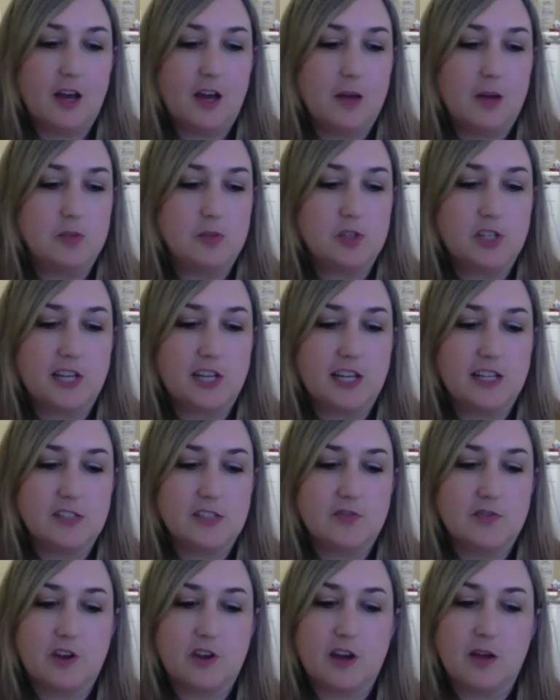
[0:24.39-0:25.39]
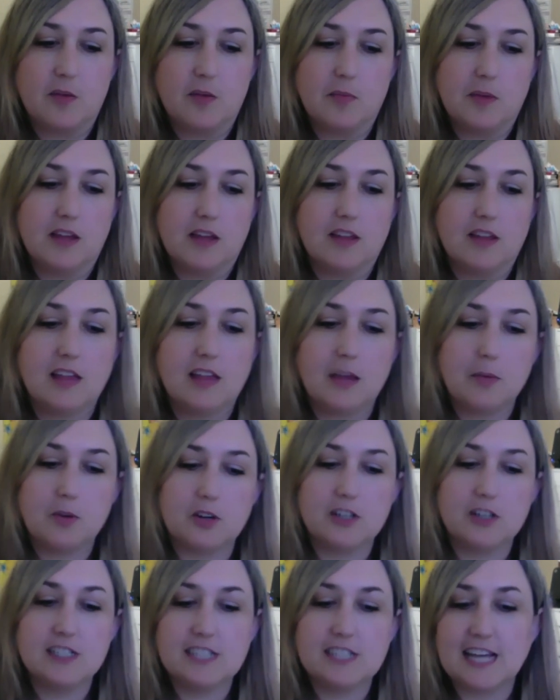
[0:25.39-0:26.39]
She is from
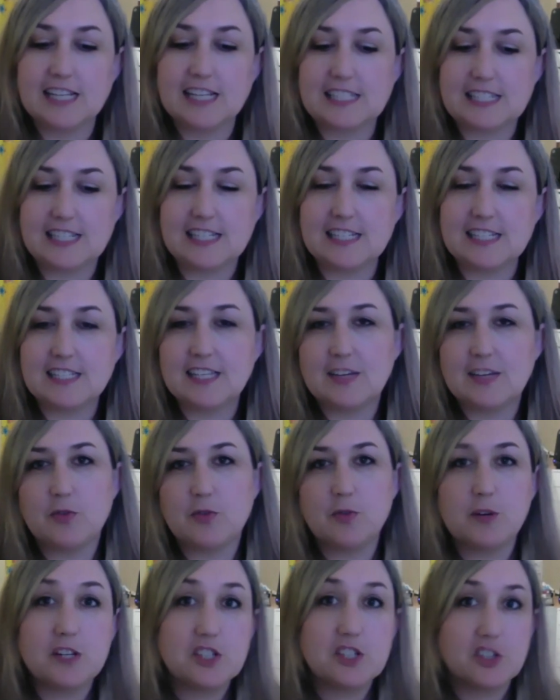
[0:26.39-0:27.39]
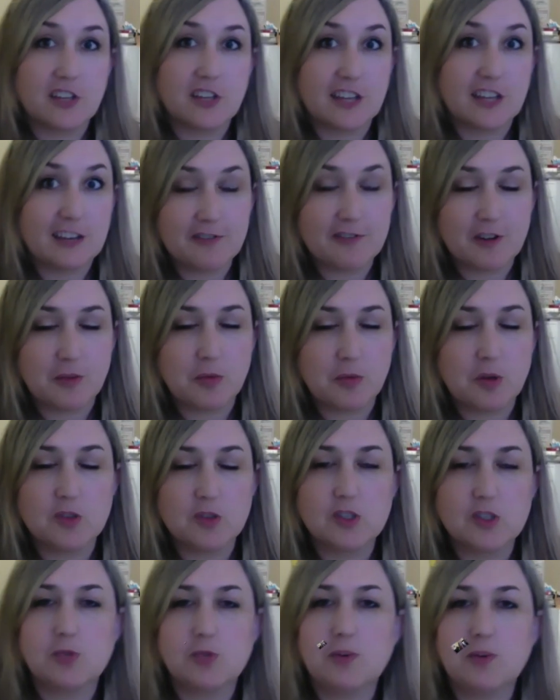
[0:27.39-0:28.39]
Claiborne, Texas, and originally from
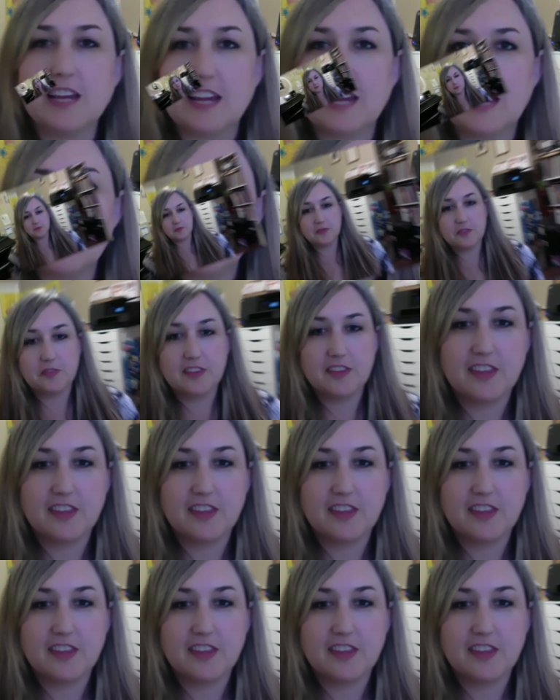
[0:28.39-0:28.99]
Costa Rica.